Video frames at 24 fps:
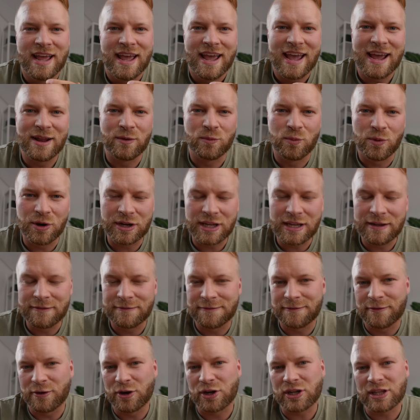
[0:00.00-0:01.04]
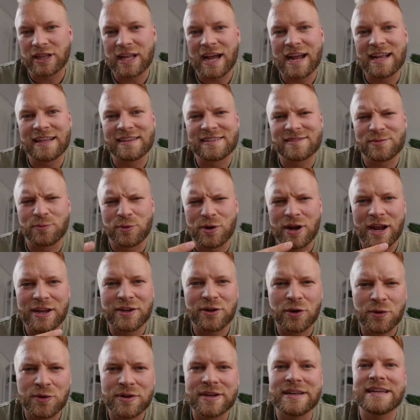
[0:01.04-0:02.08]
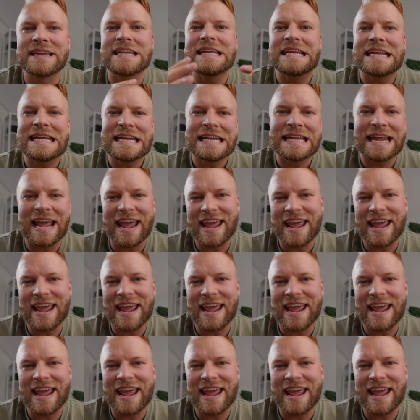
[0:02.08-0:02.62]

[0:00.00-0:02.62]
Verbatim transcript: and working for clients where I don't need